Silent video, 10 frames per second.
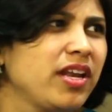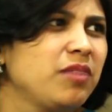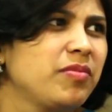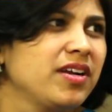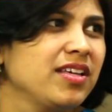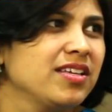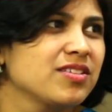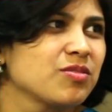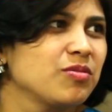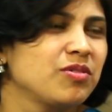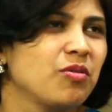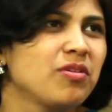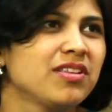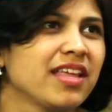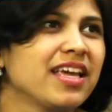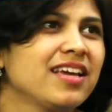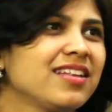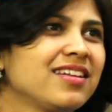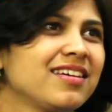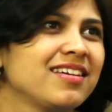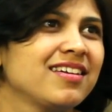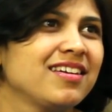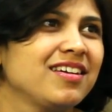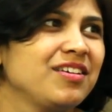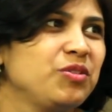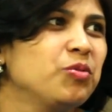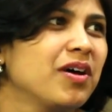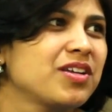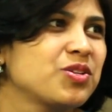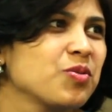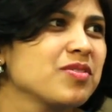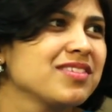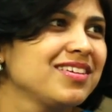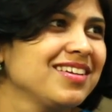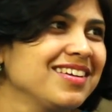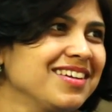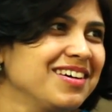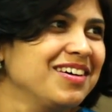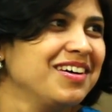to anybody, so don't think that you are chosen